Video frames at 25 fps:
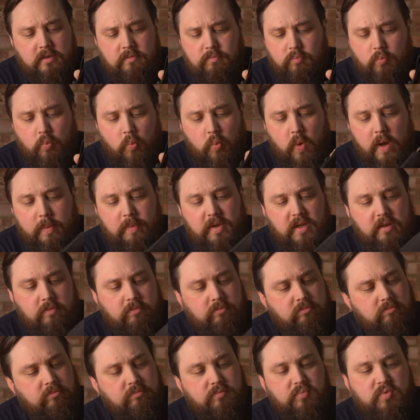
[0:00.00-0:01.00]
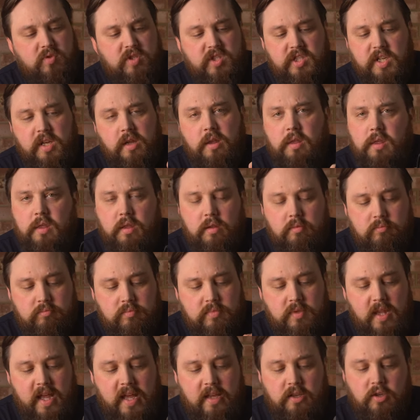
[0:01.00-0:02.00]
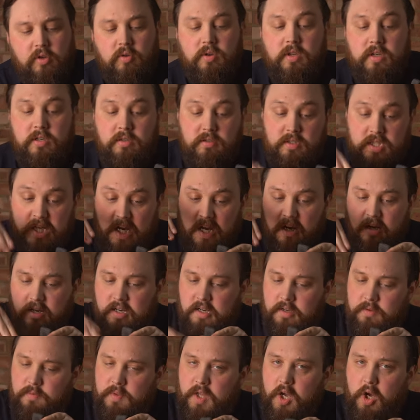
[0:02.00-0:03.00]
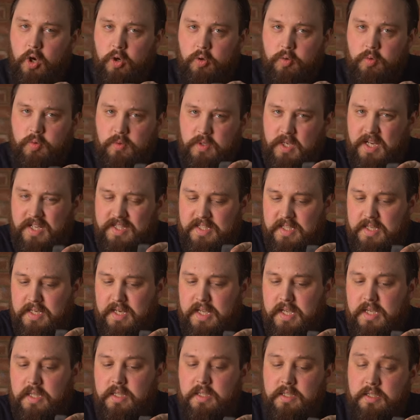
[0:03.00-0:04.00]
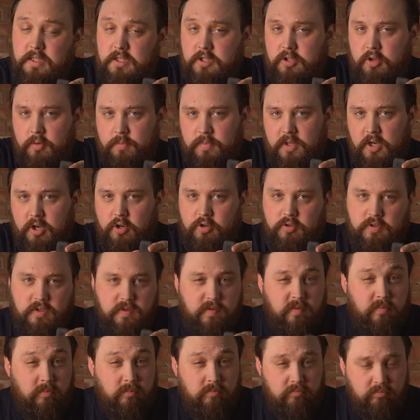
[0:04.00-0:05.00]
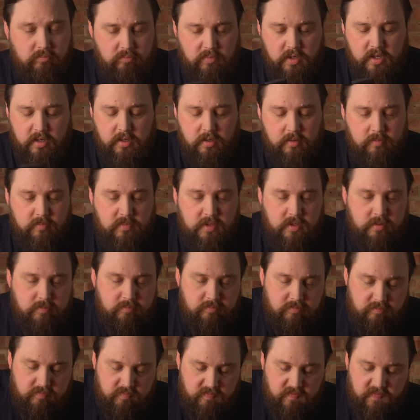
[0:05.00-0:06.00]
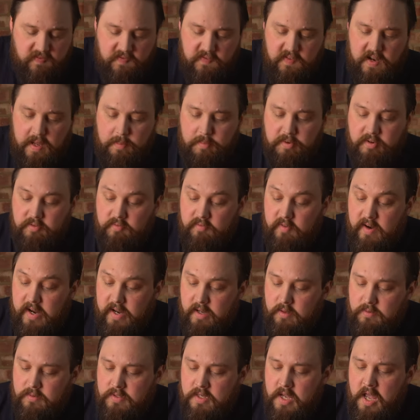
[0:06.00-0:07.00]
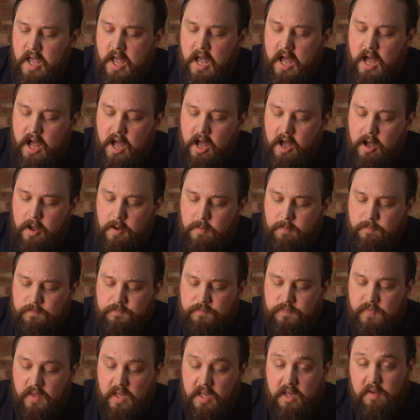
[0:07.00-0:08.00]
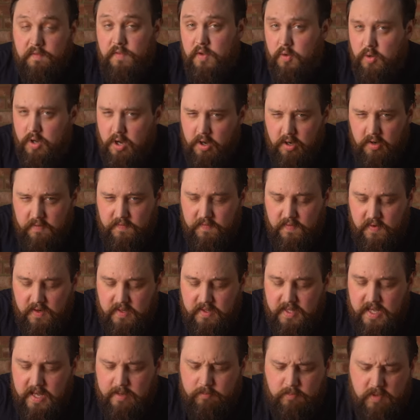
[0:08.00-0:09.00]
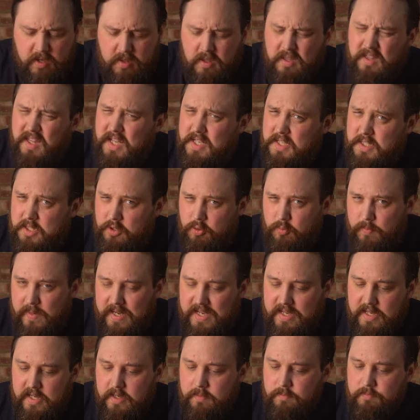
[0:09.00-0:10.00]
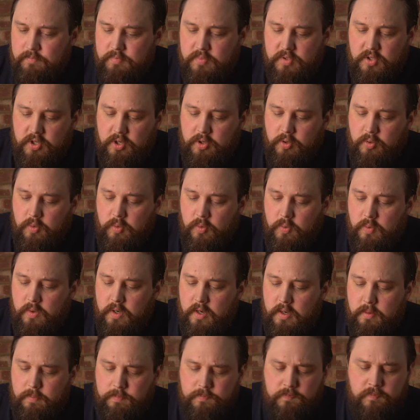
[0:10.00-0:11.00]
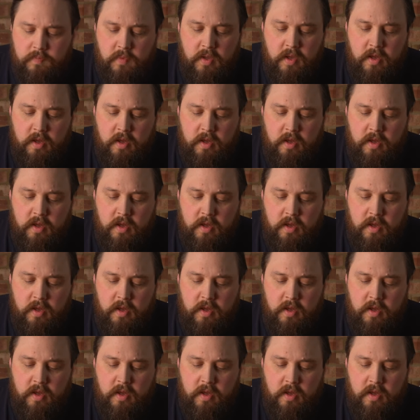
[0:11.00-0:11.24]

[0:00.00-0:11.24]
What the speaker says: webbing sheath that you can tuck the hose underneath to stop the hose from just flapping around. If you can't find that, I think they still make it, so